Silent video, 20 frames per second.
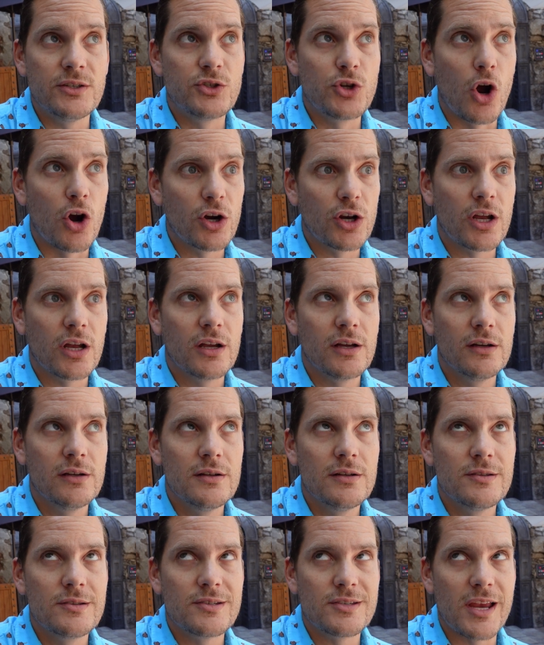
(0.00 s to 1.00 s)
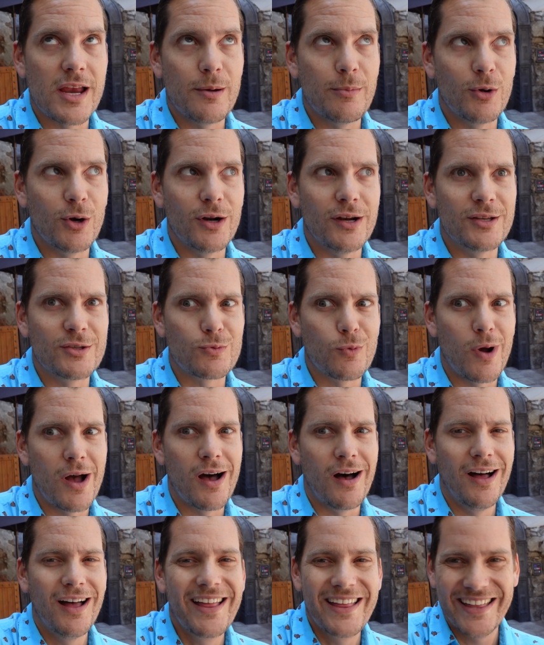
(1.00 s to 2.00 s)
Darksaber as
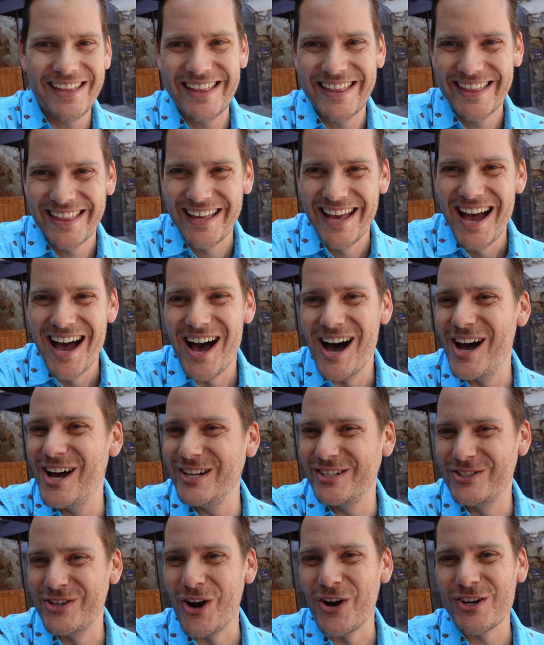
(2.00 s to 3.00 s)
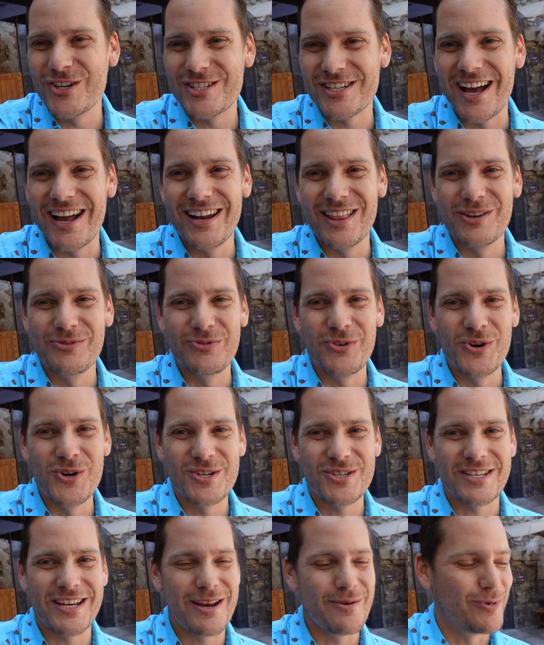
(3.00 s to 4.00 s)
well. A dark side of the
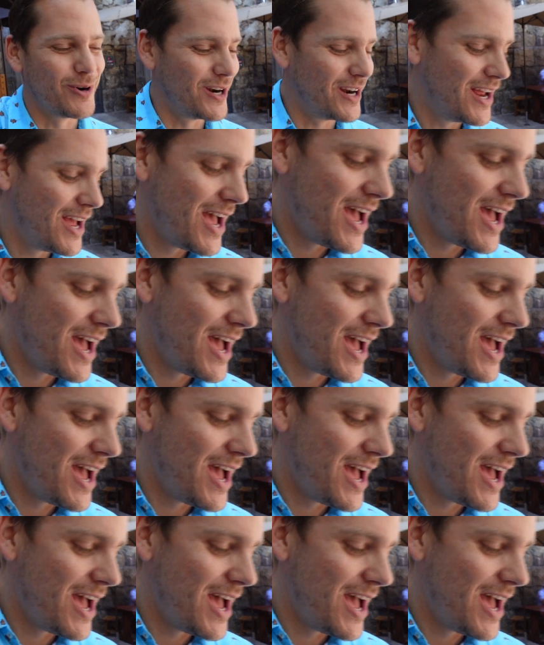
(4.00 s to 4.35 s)
Force saber.